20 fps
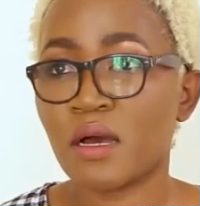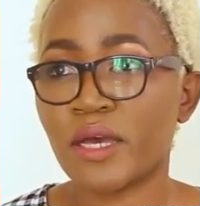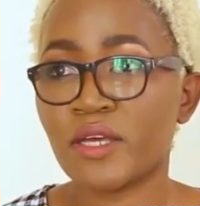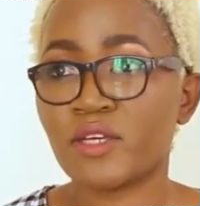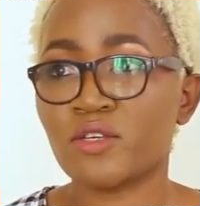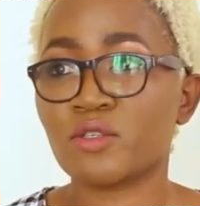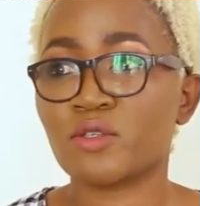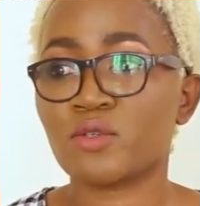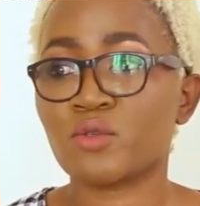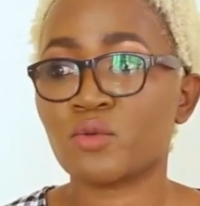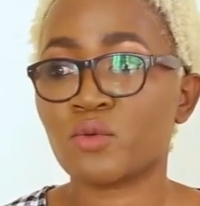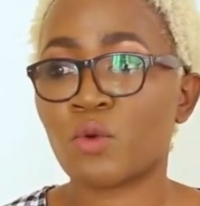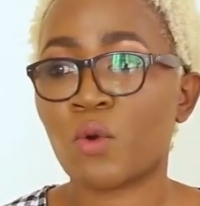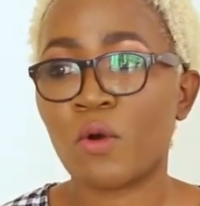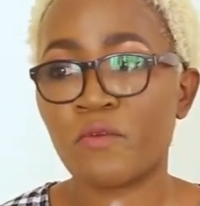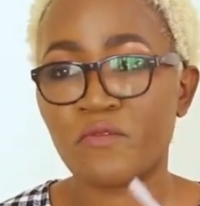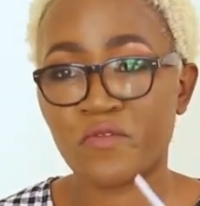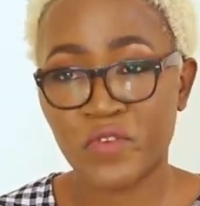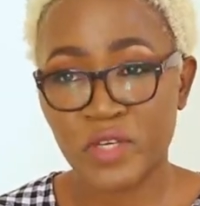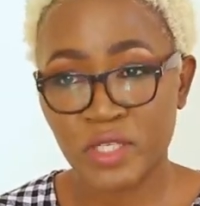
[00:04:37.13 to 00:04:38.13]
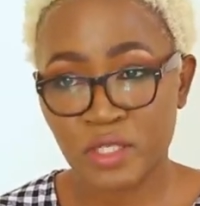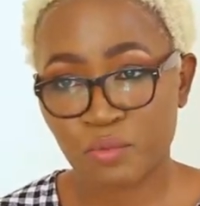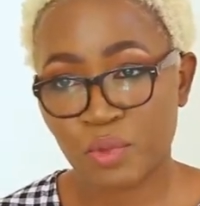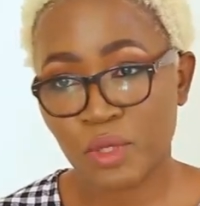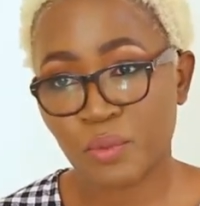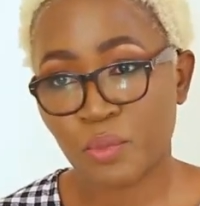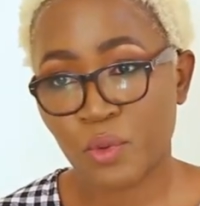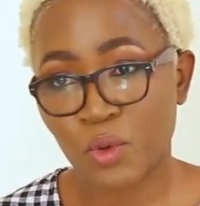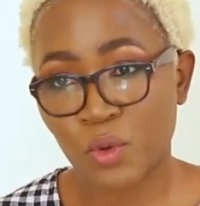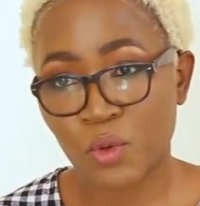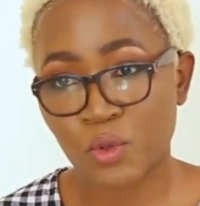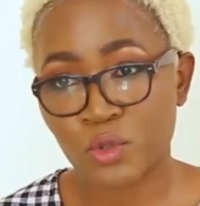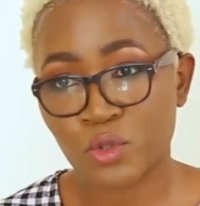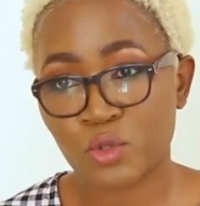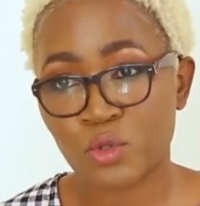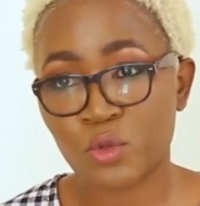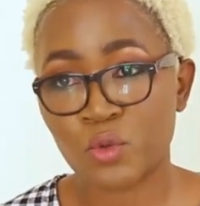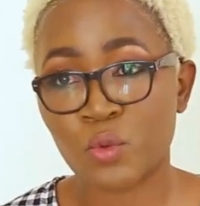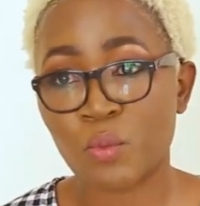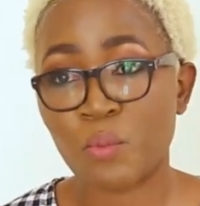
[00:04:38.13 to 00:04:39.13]
I used to convince people
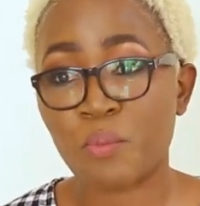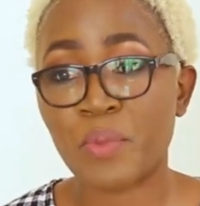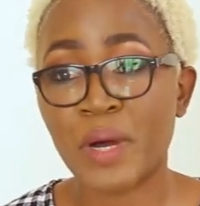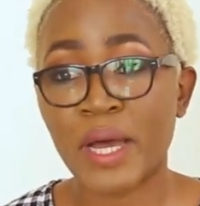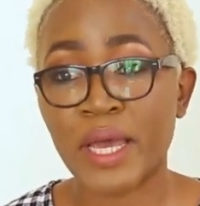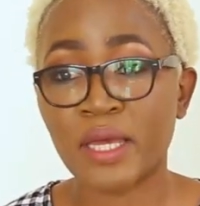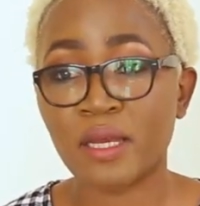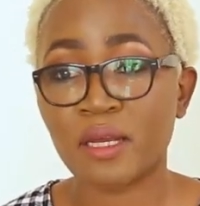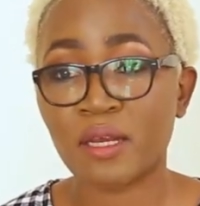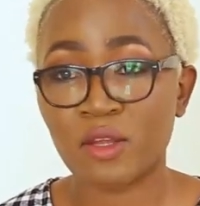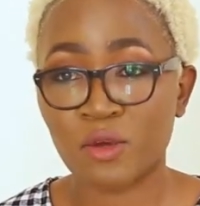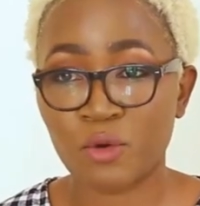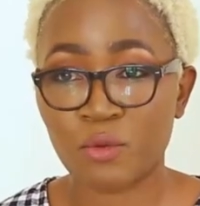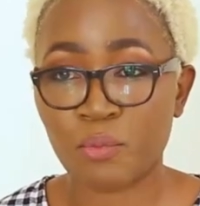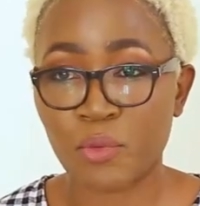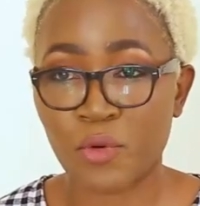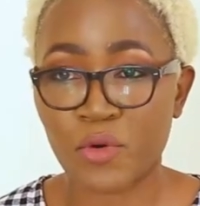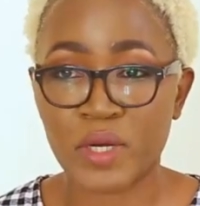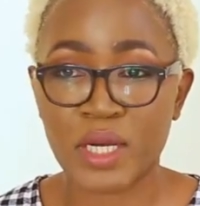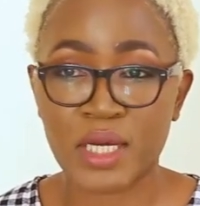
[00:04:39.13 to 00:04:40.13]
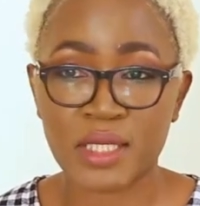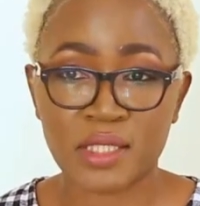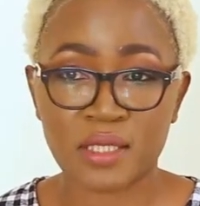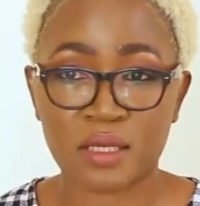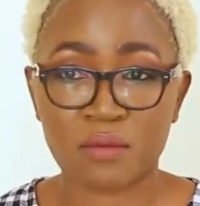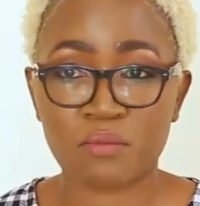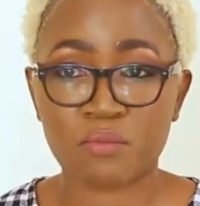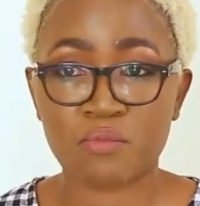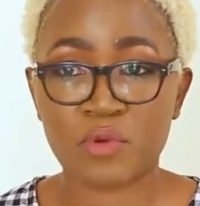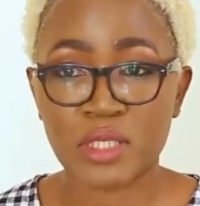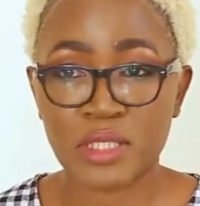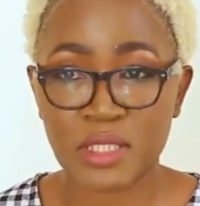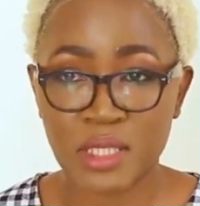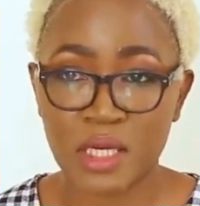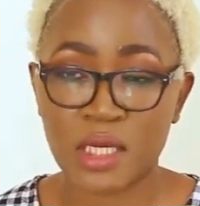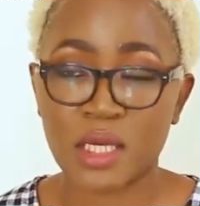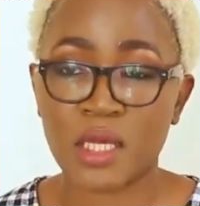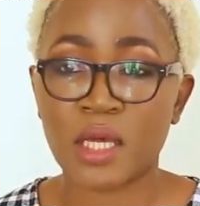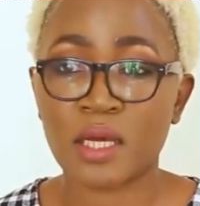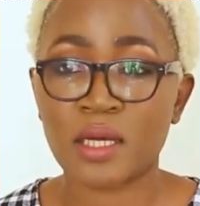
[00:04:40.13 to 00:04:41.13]
to buy new products that
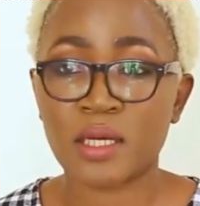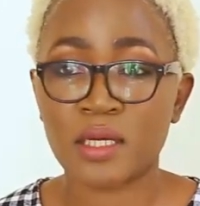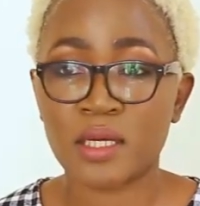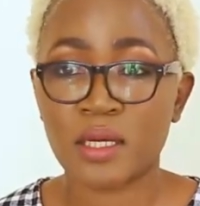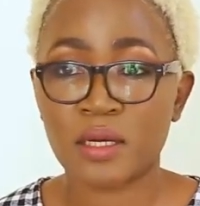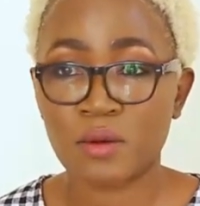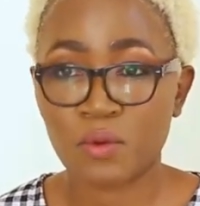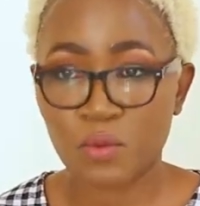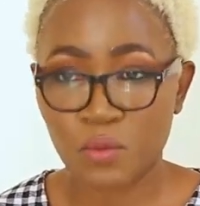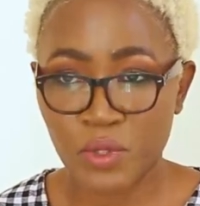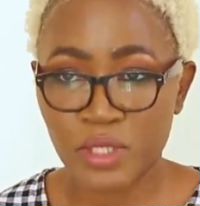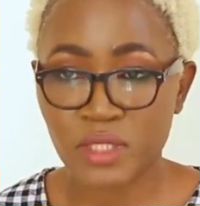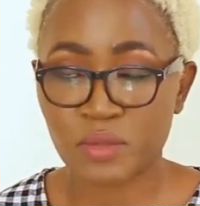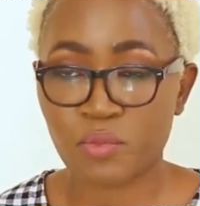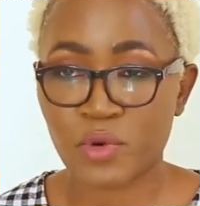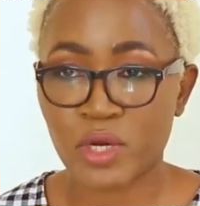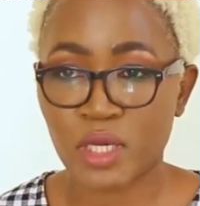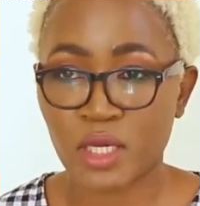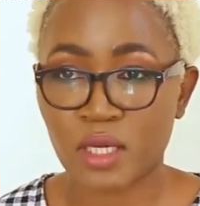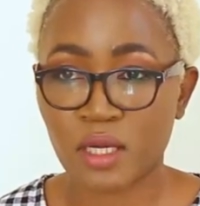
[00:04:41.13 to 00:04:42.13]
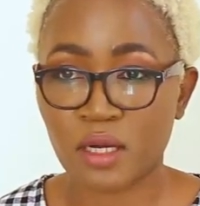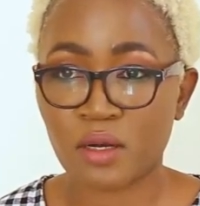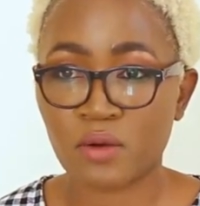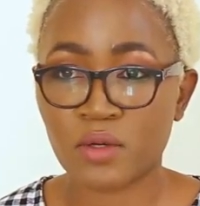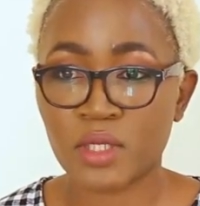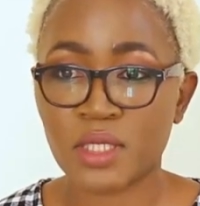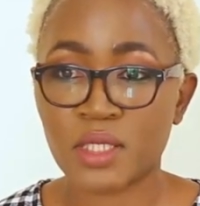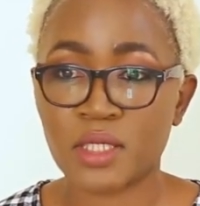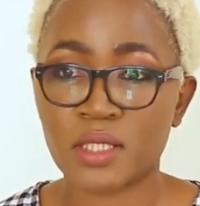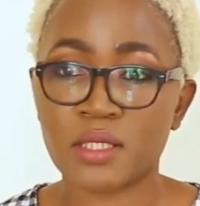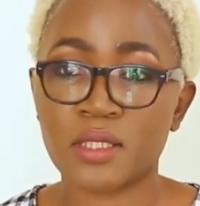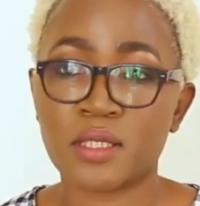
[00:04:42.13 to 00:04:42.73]
Britannia was bringing out.